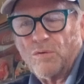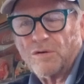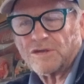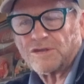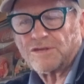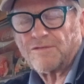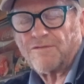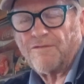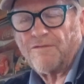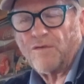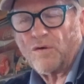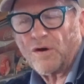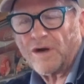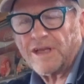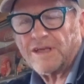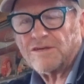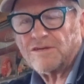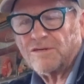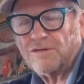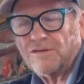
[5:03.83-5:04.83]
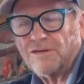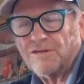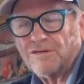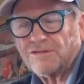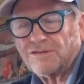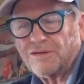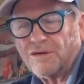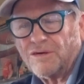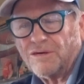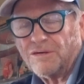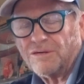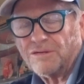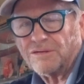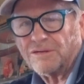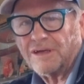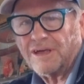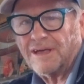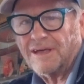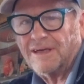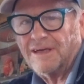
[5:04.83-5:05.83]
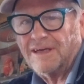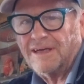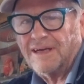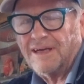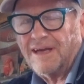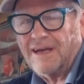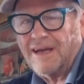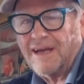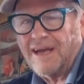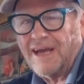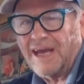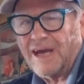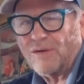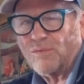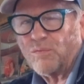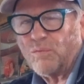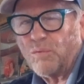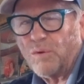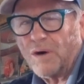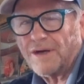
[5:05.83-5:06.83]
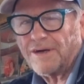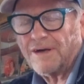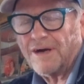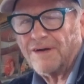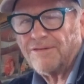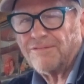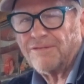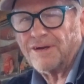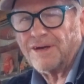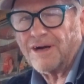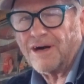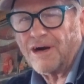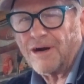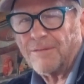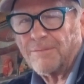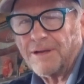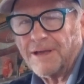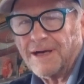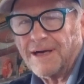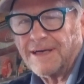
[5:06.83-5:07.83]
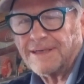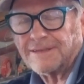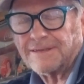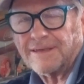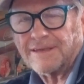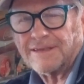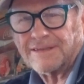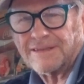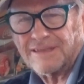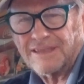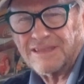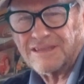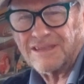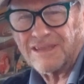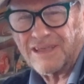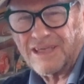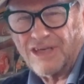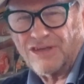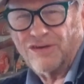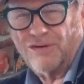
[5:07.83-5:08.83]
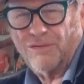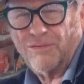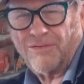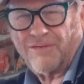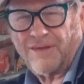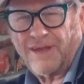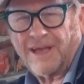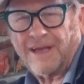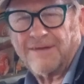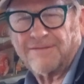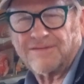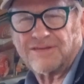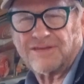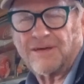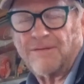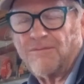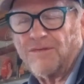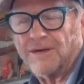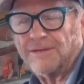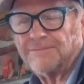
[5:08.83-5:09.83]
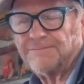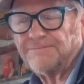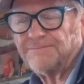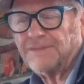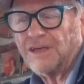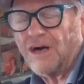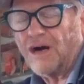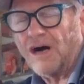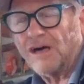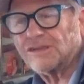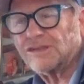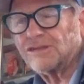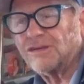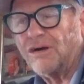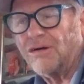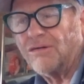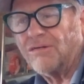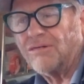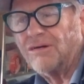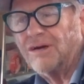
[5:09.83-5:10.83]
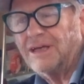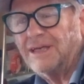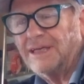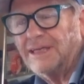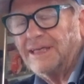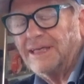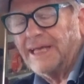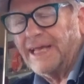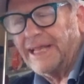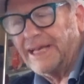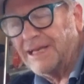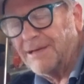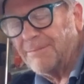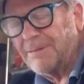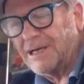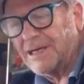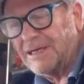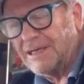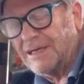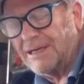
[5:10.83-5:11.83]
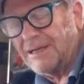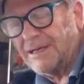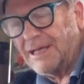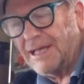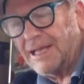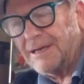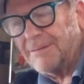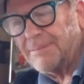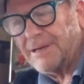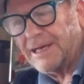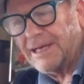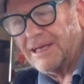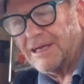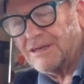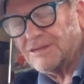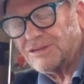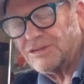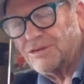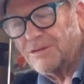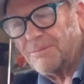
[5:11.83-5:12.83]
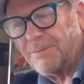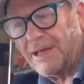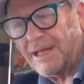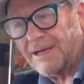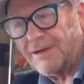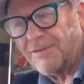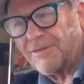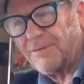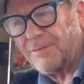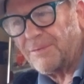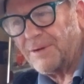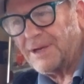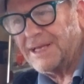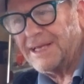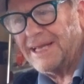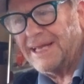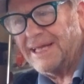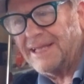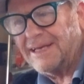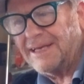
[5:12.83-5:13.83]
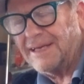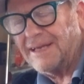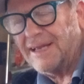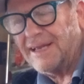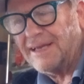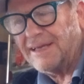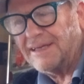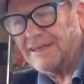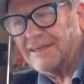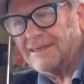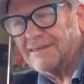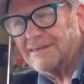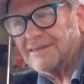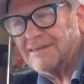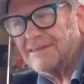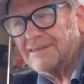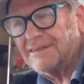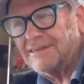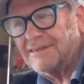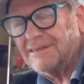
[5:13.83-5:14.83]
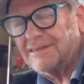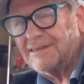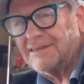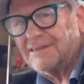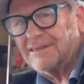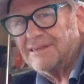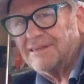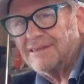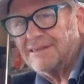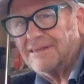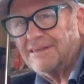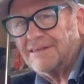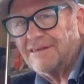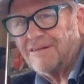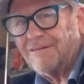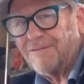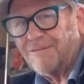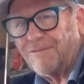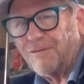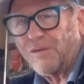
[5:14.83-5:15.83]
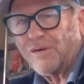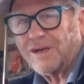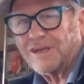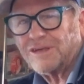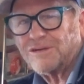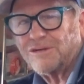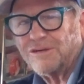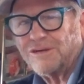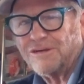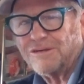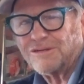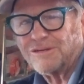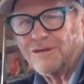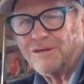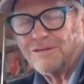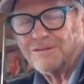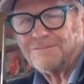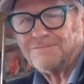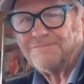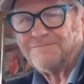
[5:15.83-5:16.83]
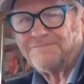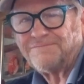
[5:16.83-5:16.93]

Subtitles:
was 42 years old, had 100 RBIs in a season. Can you think of someone? Also, anybody else who batted 388, 42 years old?